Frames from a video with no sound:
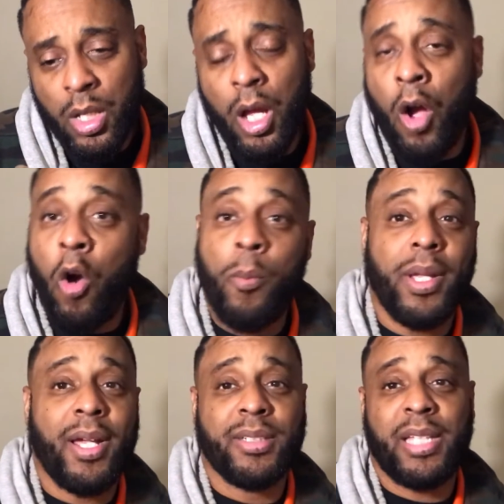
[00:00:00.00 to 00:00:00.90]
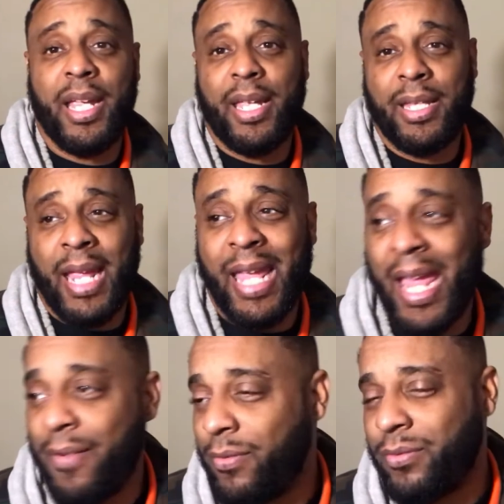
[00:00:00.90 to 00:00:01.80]
All because they
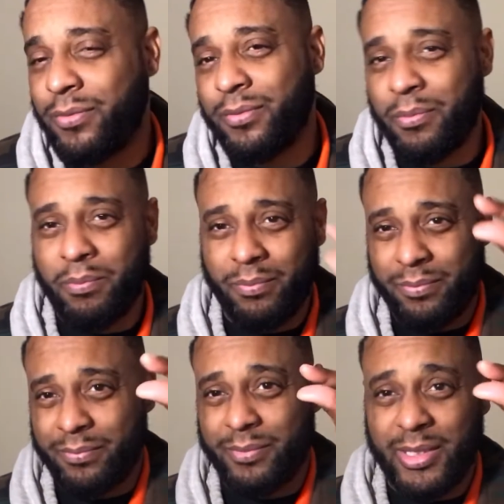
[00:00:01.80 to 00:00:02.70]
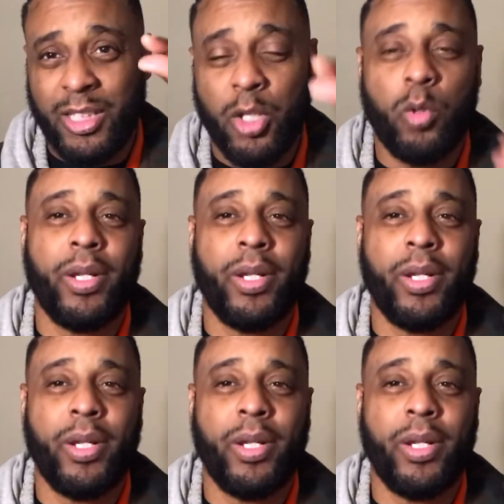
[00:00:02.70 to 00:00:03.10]
gave little